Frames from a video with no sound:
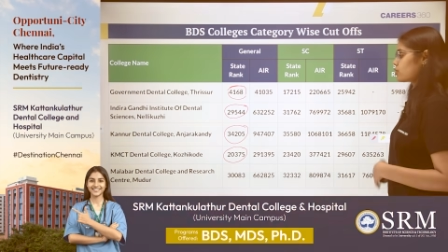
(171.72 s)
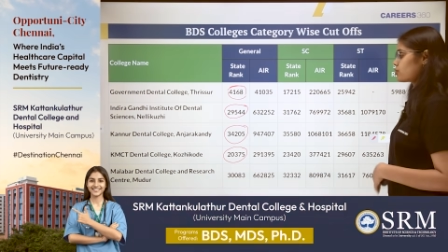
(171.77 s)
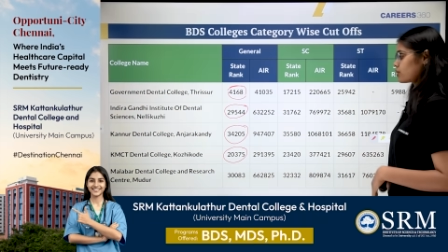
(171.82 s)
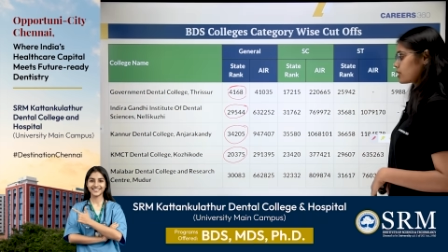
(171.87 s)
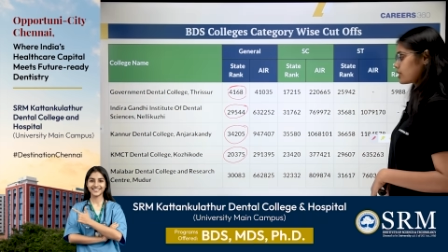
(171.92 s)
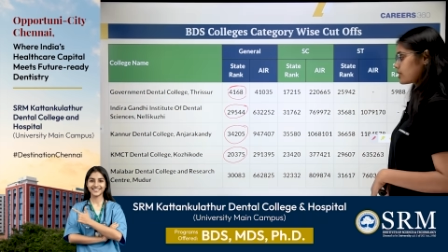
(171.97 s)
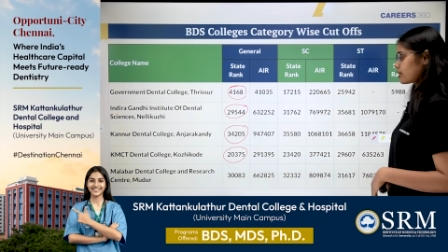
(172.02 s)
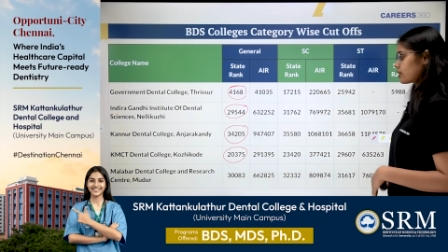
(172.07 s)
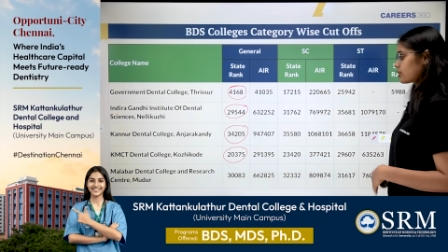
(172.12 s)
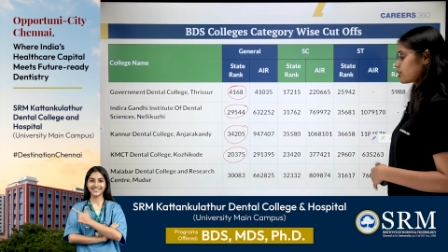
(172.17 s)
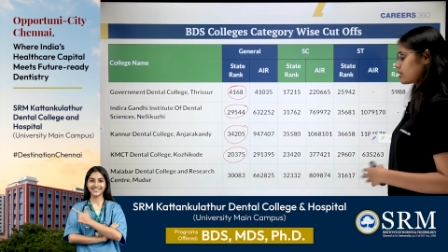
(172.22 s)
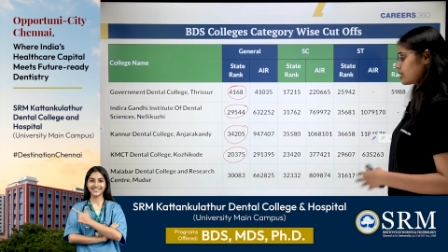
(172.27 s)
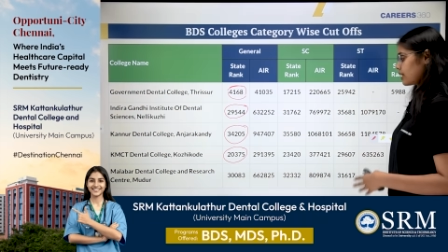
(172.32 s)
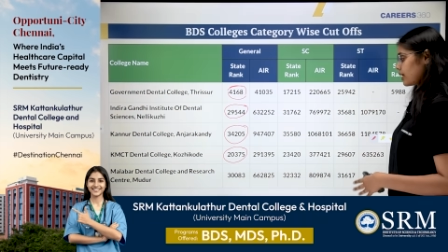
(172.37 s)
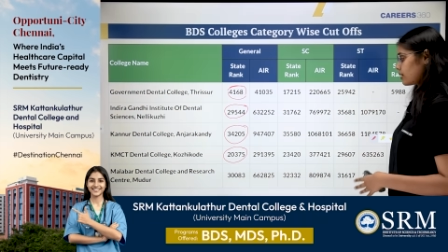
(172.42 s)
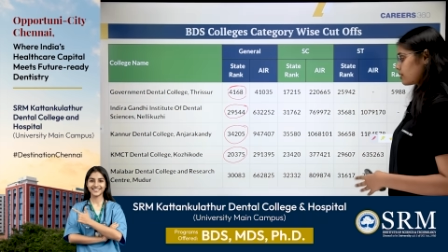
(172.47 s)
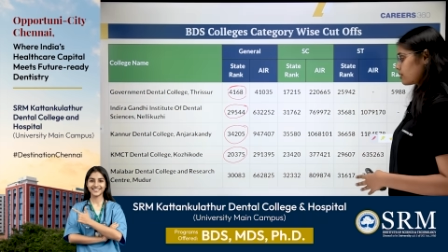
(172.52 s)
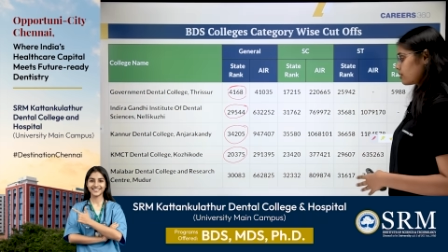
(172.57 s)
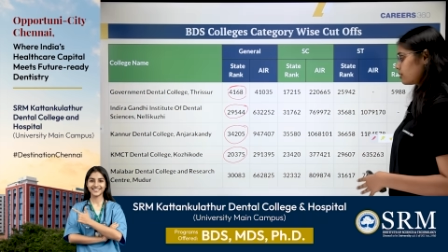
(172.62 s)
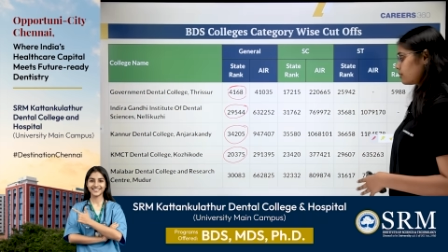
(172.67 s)
and Research
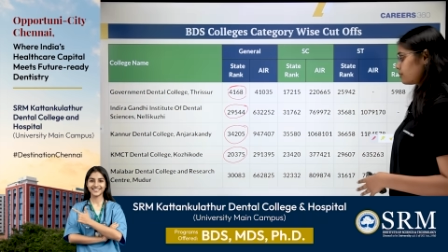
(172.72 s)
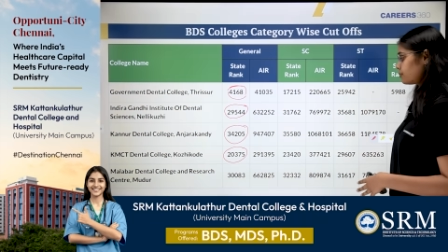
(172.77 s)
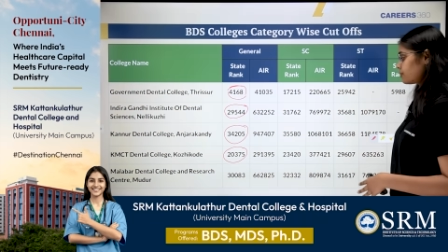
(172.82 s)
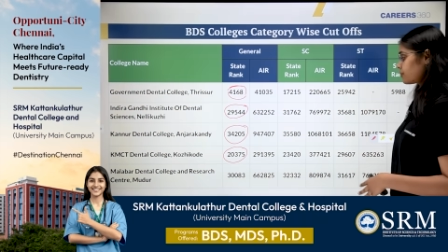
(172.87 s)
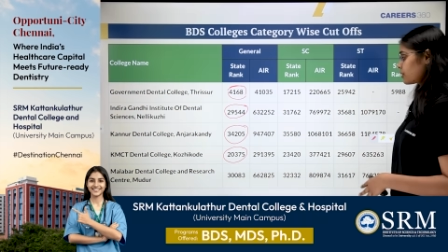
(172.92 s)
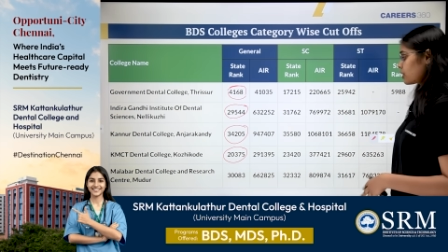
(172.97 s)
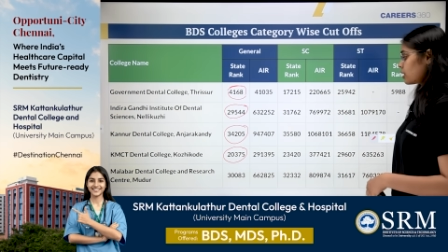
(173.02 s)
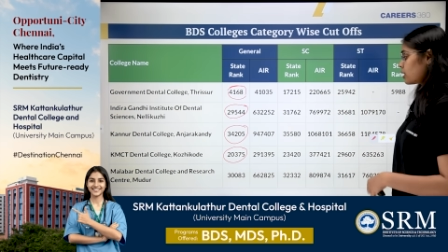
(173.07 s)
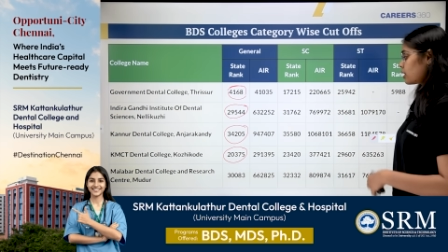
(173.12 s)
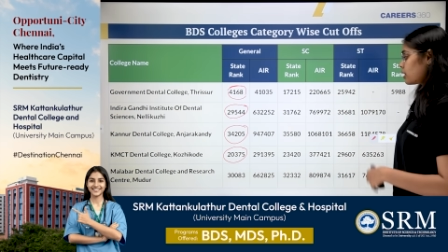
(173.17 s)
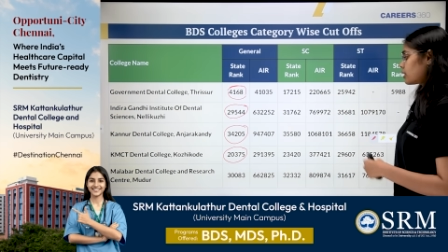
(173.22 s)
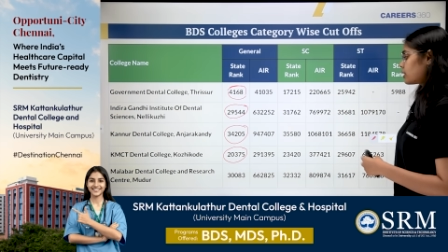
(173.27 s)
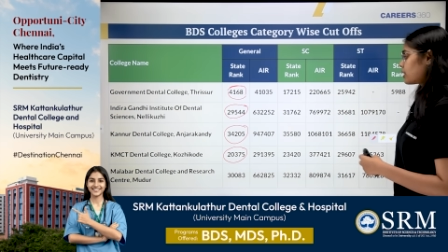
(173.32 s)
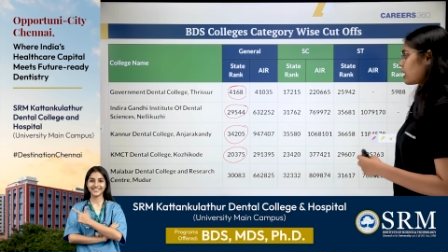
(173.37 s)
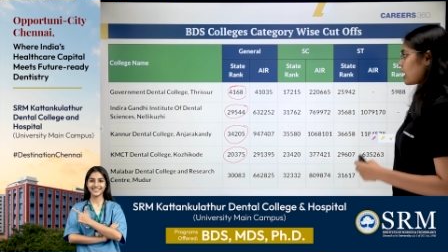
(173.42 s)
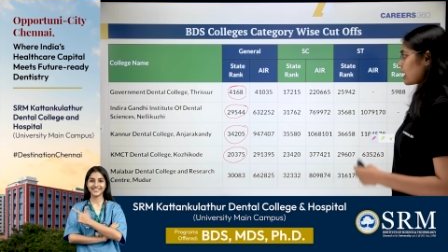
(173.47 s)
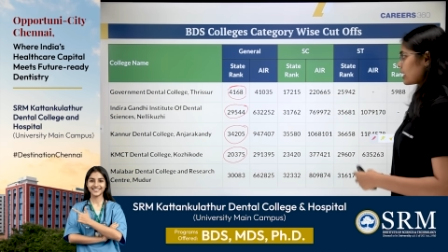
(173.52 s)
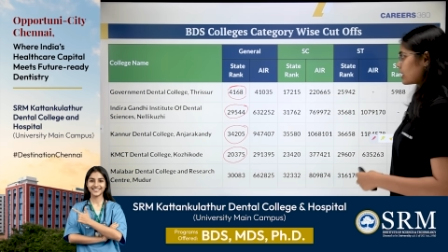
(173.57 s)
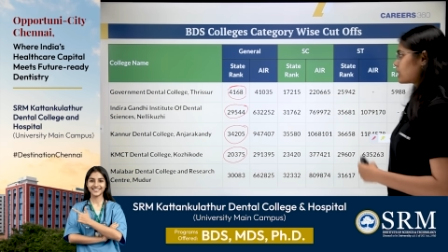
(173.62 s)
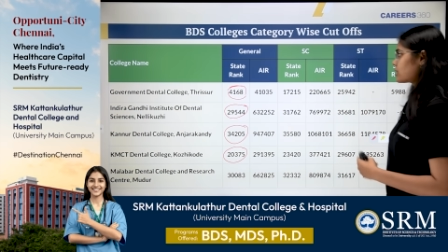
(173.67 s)
Center. The
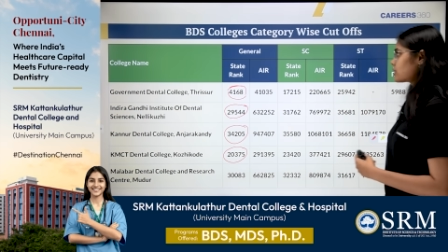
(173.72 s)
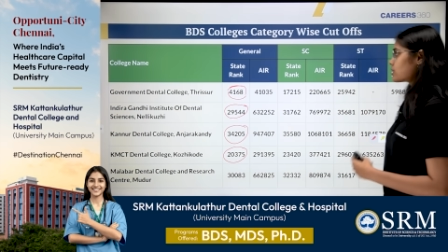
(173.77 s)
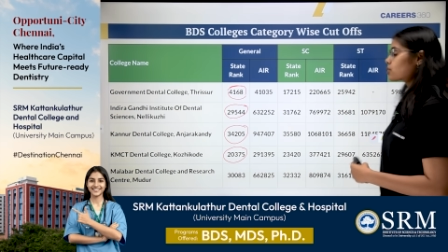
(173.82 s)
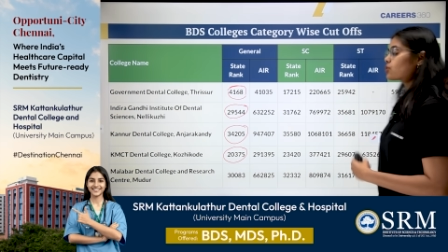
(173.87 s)
highest